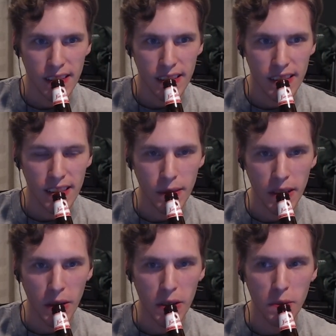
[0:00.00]
Am I
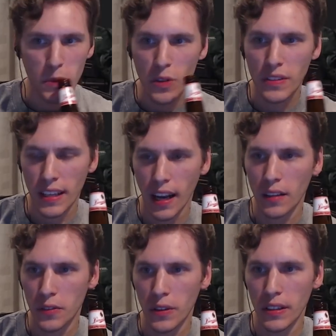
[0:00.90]
going to move to
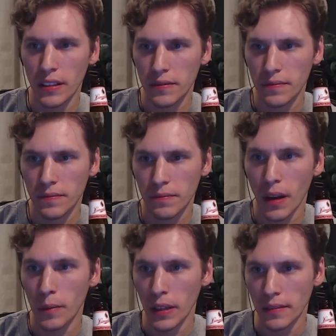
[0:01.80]
California? Yeah.
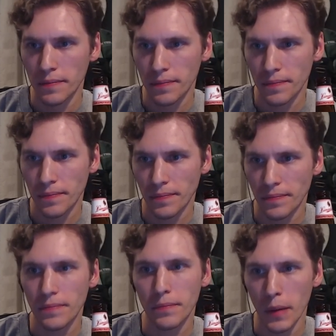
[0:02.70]
Maybe.
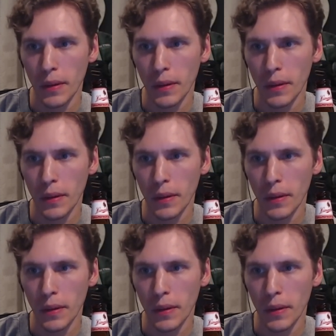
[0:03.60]
Maybe.